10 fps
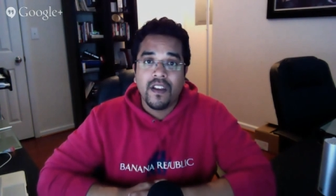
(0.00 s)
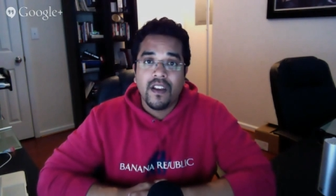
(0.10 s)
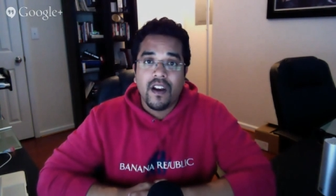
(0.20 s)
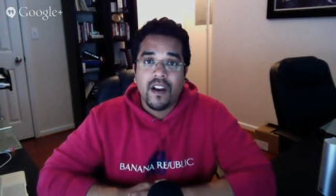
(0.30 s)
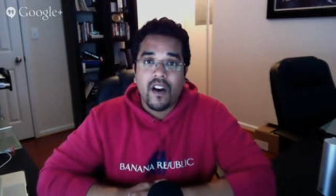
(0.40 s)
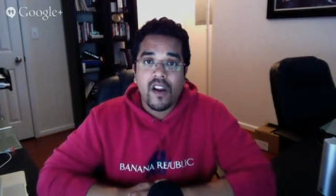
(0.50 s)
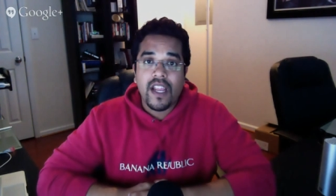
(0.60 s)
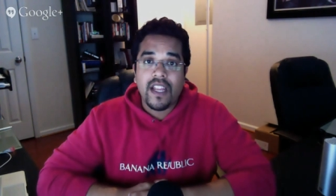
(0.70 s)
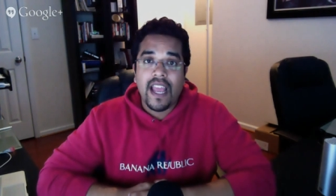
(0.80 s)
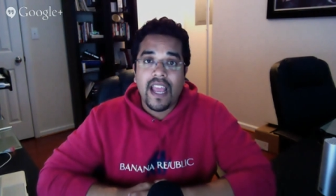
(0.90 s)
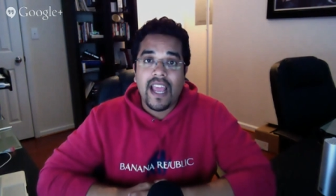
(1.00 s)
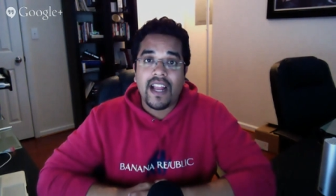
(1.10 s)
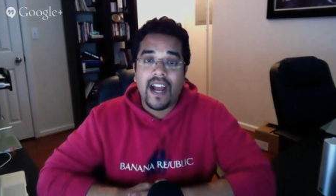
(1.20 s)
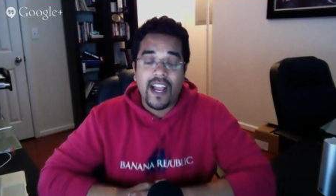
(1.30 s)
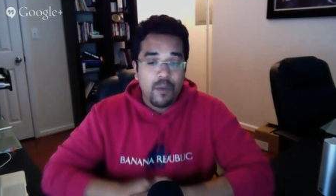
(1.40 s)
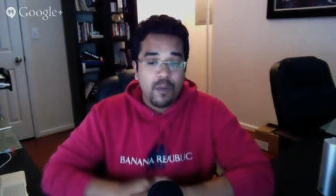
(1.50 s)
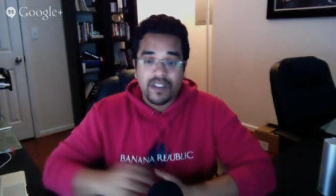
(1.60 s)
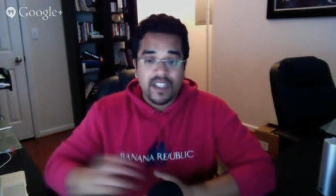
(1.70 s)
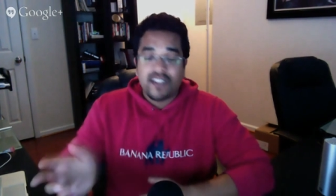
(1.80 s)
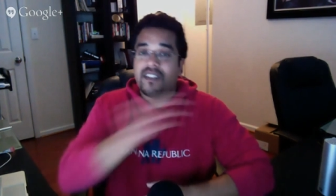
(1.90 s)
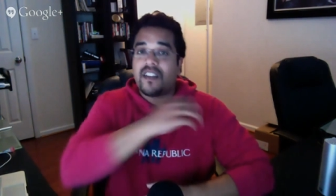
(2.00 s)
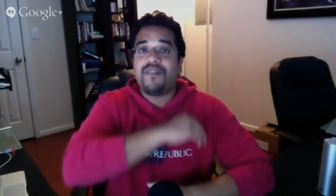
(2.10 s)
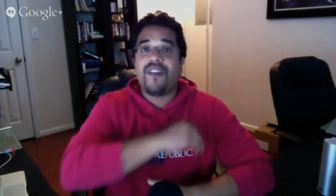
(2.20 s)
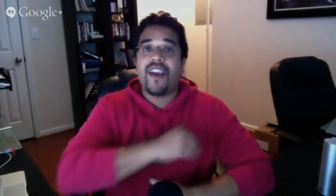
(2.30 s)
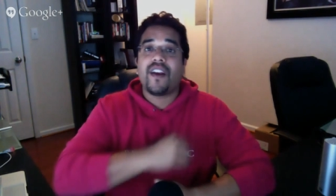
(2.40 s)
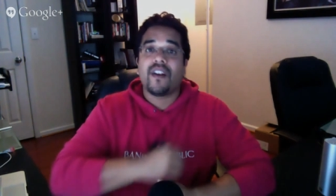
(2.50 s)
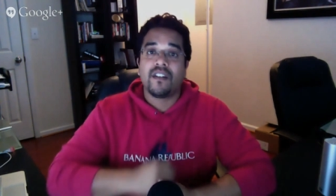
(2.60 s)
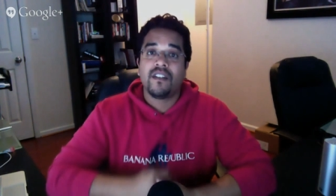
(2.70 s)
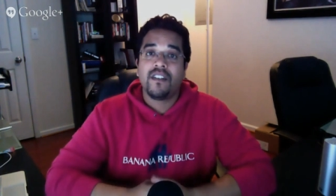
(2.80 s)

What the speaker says: All right? And I almost think this is unfair.